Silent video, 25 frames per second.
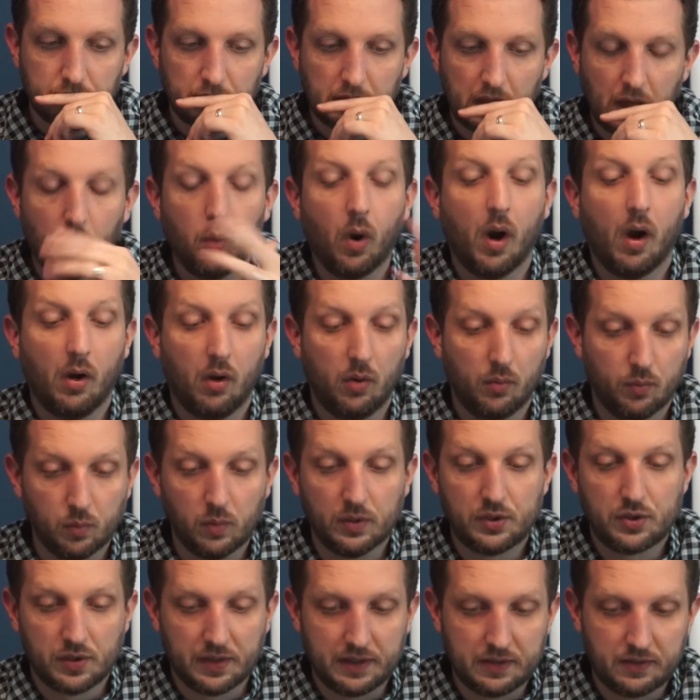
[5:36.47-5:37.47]

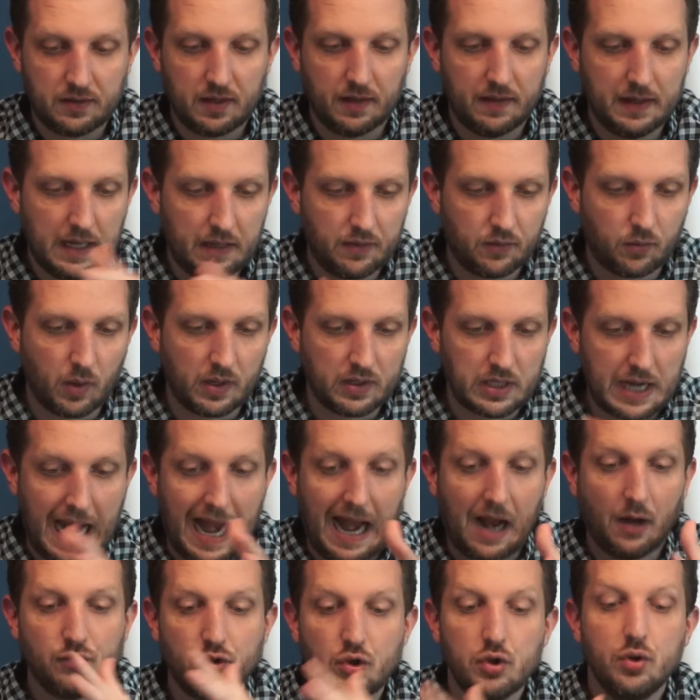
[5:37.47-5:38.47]
Which leads to the other question.
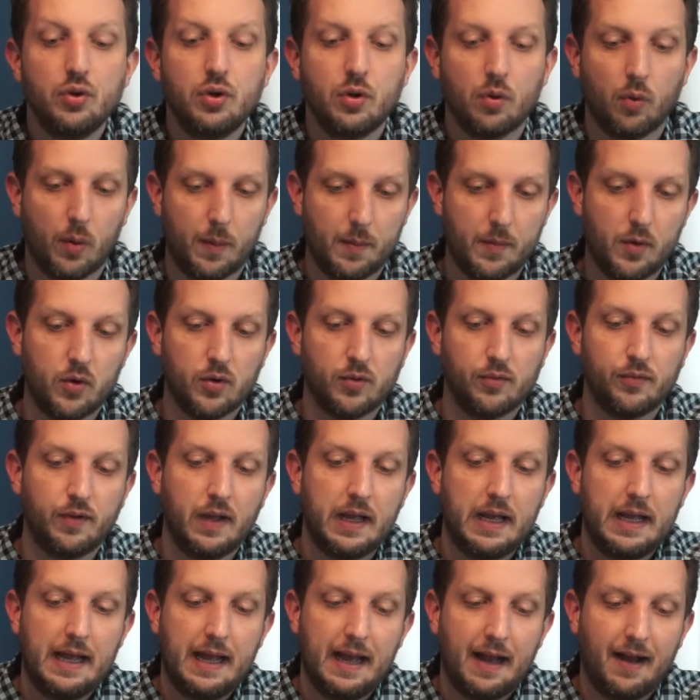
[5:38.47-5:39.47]
How do you remove
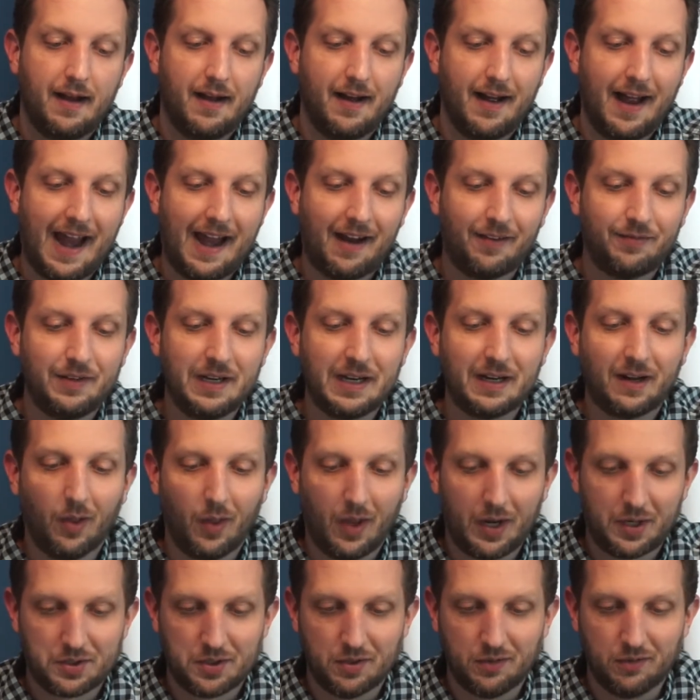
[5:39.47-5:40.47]
Afni
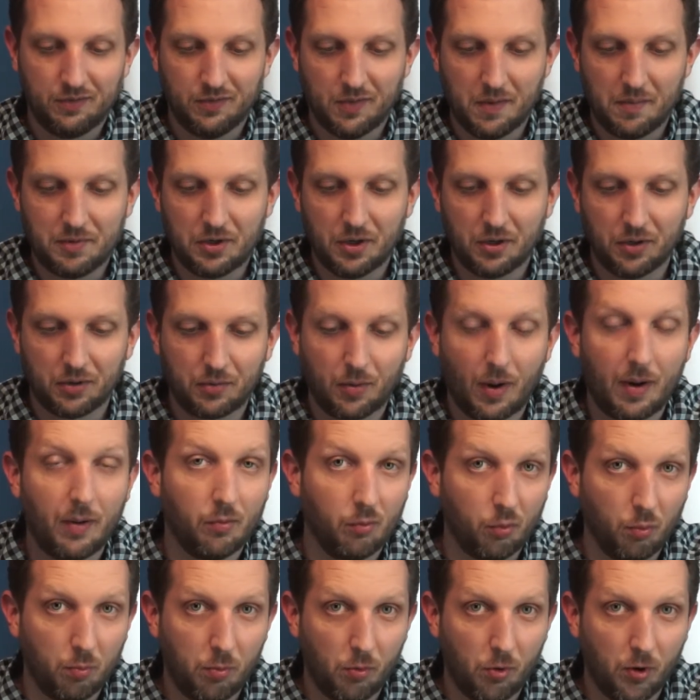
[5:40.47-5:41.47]
Collections from your credit
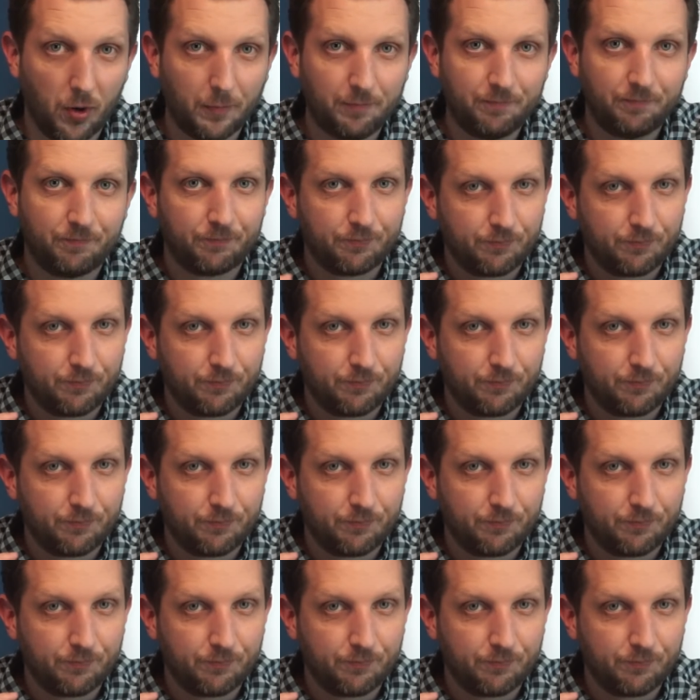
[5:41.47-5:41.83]
report?